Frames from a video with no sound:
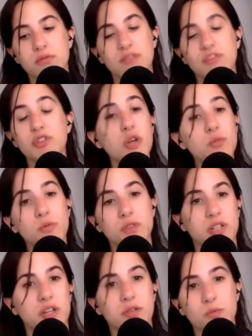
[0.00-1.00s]
don't want
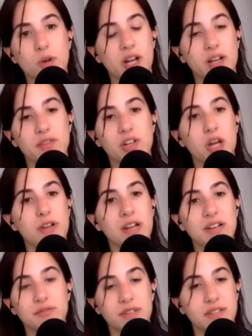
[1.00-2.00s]
to work in the lower
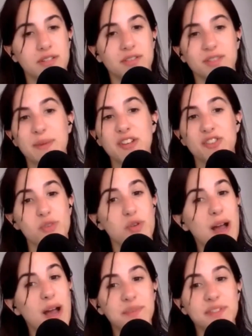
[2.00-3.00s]
end risk of the spectrum,
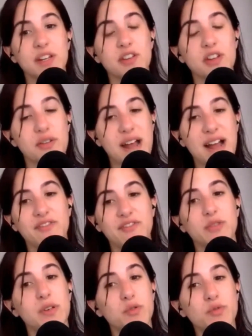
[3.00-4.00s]
you absolutely don't have
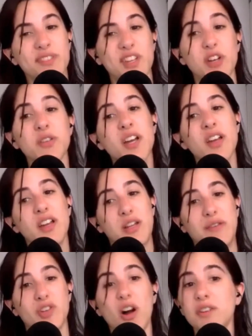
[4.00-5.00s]
to. And also, you
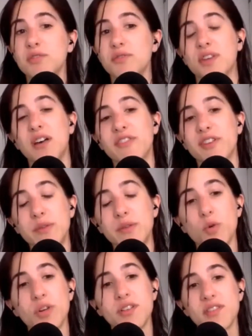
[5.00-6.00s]
have to ask yourself,
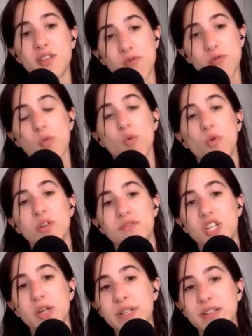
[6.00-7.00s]
what is the reward of
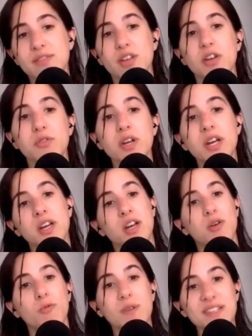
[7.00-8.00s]
doing so?
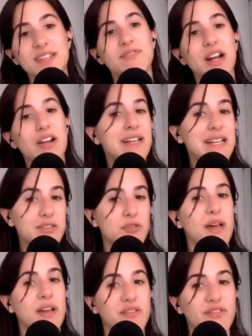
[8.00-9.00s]
We see very little
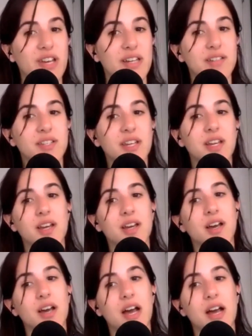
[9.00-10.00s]
benefit
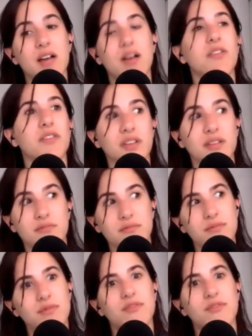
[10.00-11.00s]
other than
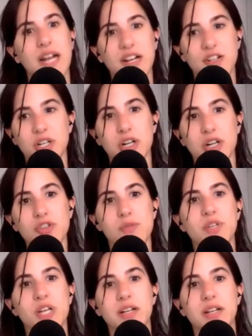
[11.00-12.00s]
financial inclusion
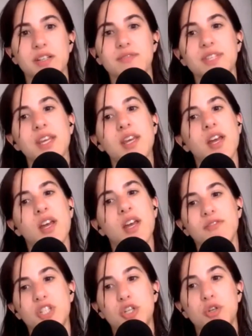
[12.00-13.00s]
objectives
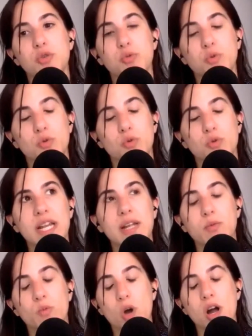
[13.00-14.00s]
to really
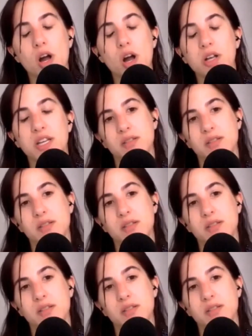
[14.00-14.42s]
work